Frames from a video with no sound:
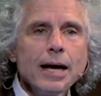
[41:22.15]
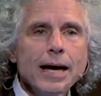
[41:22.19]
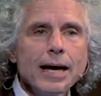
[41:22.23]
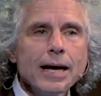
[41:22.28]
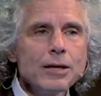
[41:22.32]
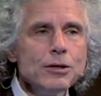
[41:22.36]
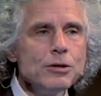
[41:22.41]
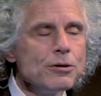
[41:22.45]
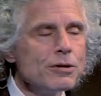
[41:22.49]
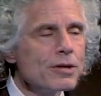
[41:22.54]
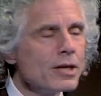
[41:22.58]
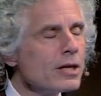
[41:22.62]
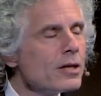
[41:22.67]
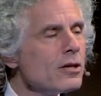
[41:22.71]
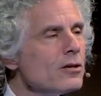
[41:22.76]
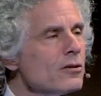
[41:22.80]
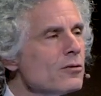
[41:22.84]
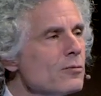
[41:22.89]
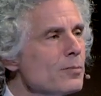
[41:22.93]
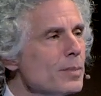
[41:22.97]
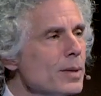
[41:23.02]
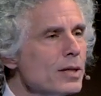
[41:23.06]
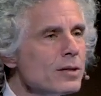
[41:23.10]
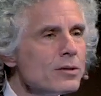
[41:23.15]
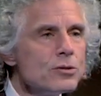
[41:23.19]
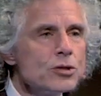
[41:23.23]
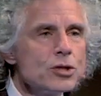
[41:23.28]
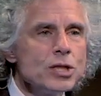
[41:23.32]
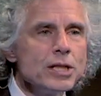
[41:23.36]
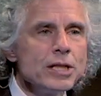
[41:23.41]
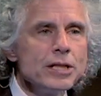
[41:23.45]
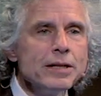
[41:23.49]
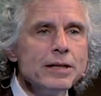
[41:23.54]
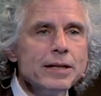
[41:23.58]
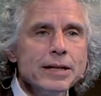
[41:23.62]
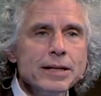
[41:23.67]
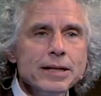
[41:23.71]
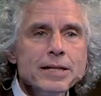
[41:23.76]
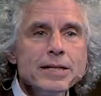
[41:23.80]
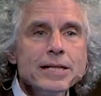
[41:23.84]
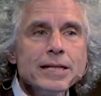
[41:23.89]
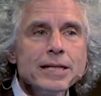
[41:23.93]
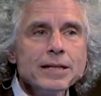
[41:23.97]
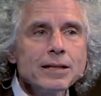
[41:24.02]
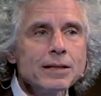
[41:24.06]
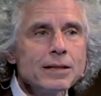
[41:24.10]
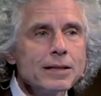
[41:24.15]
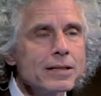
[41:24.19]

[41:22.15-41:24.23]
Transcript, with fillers: and you think you've been cheated in a deal,